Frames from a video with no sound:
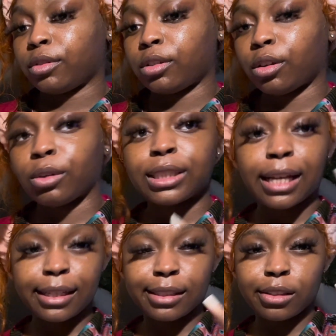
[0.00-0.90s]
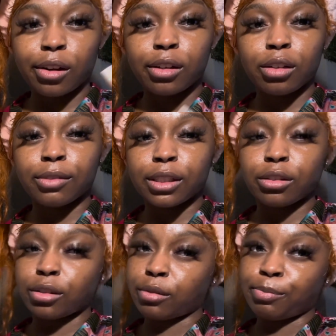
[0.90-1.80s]
So, because I had to start over because,
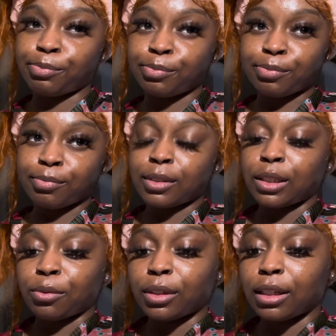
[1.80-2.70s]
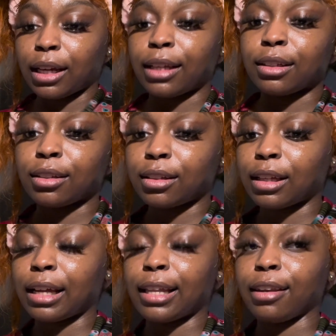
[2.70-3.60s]
you know, want to, like,
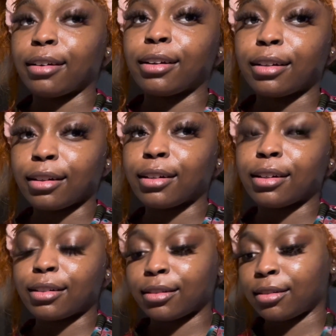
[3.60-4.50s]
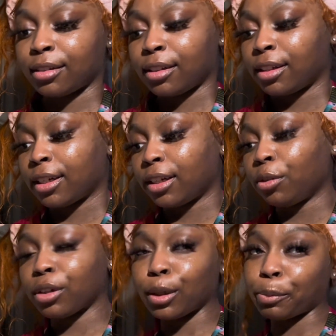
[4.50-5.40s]
learn, learn. I know
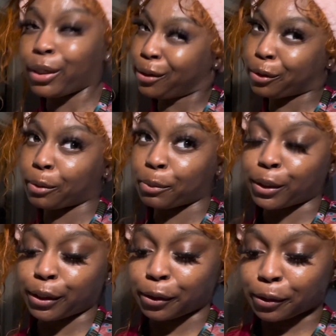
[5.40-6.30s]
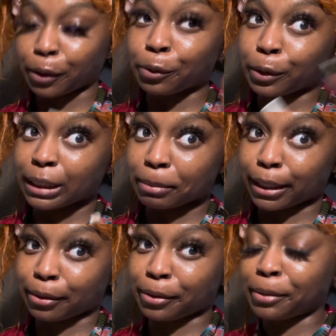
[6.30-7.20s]
a couple, I know a couple things. Don't quiz me,
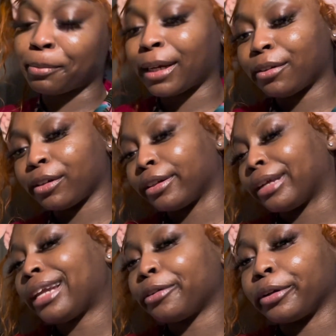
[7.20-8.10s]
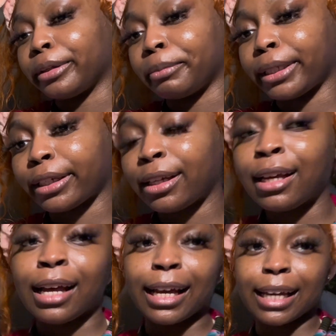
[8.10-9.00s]
though. I know a little, I know a little bit.
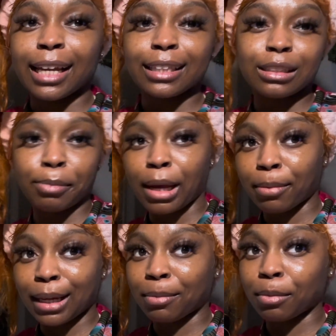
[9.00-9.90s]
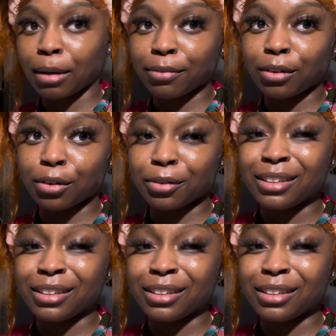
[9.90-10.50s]
I got, like, this Bible app on my phone